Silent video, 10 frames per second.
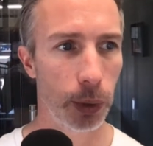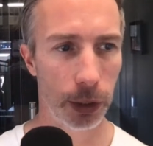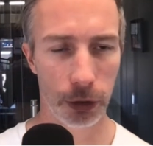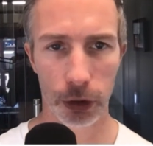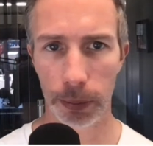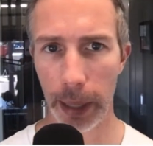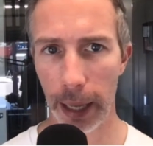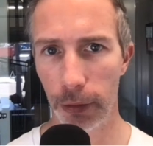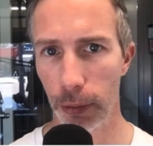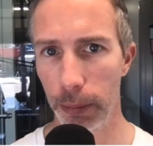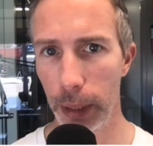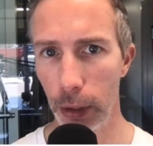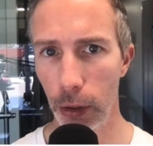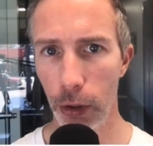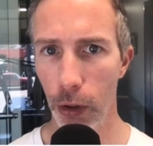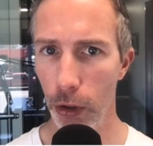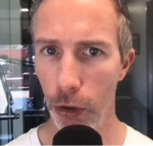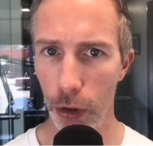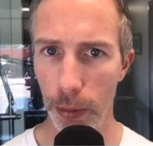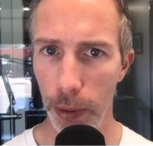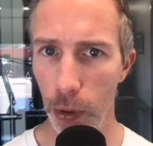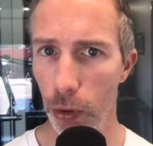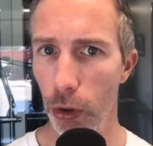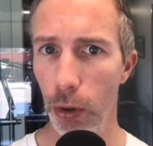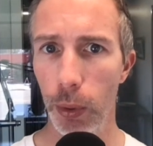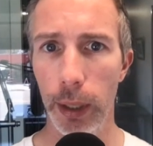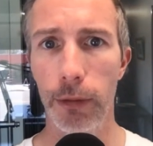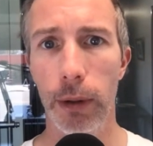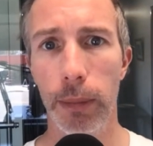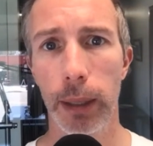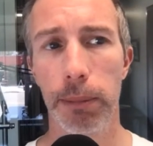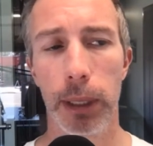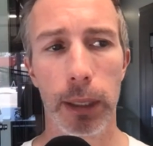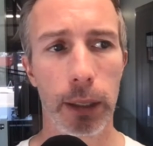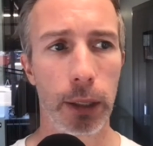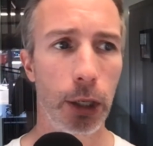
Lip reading: whether it's in your bathroom mirror, on your computer, or whatever it might be.